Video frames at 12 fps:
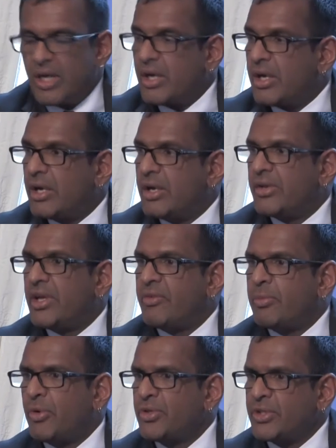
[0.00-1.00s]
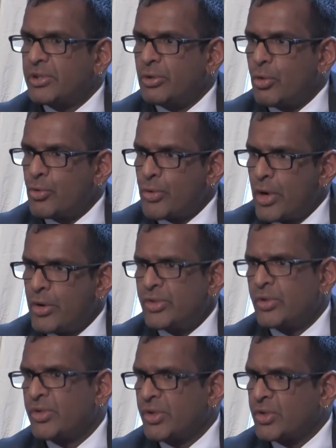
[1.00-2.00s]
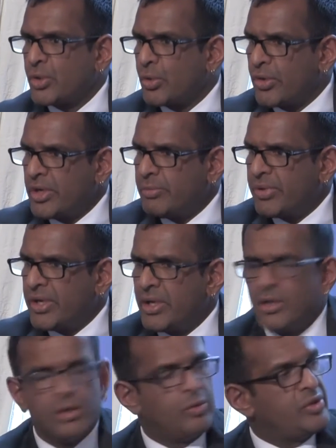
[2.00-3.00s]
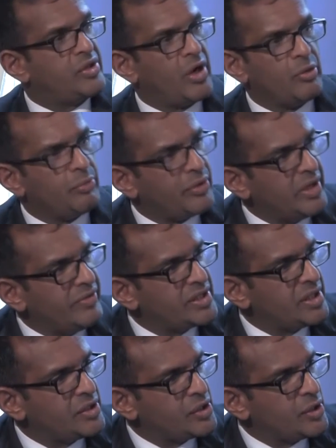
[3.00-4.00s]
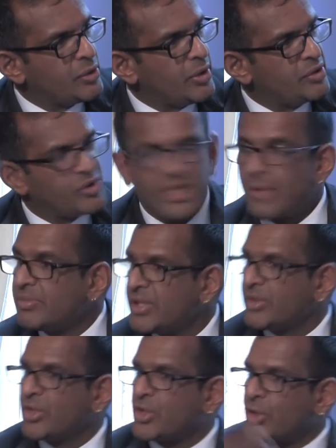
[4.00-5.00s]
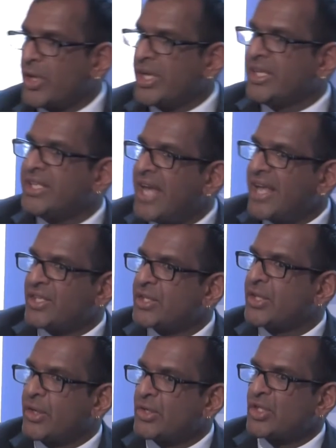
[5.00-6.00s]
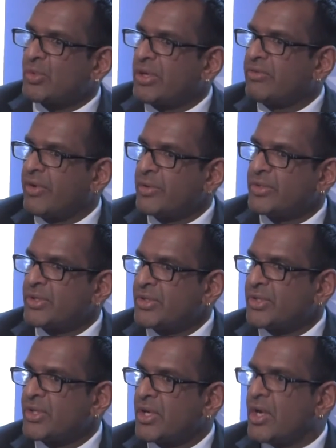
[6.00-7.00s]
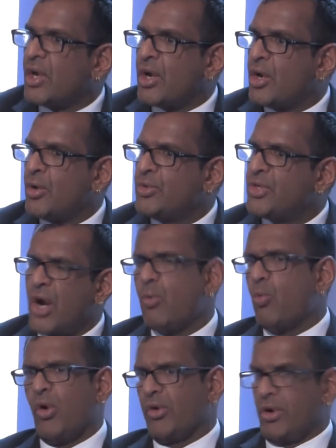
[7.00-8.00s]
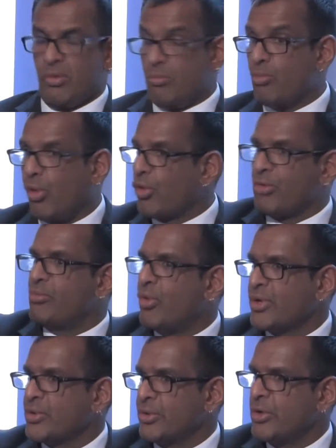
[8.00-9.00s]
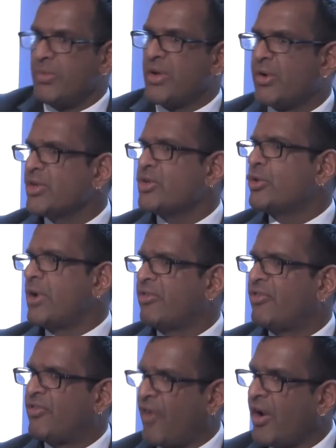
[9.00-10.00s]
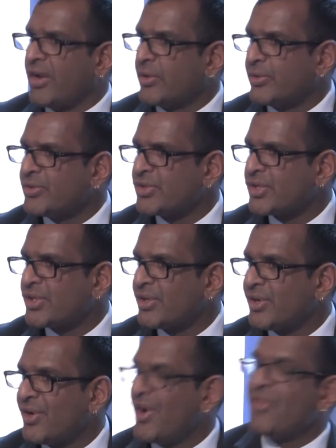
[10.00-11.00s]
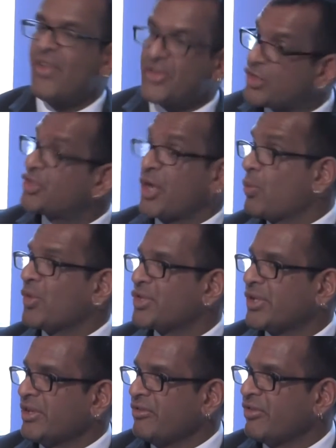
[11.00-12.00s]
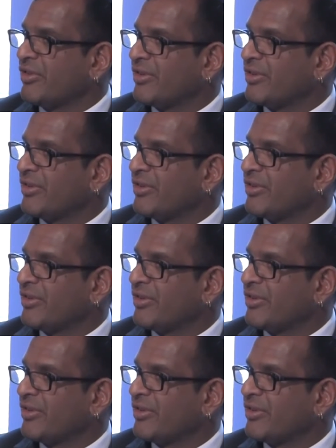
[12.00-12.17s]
They've appointed Lord Rose, who's a Tory peer, who was known previously as a Eurosceptic, to try and get to those swing voters who don't want more and more Europe. They're not Europhiles, they just don't want to leave.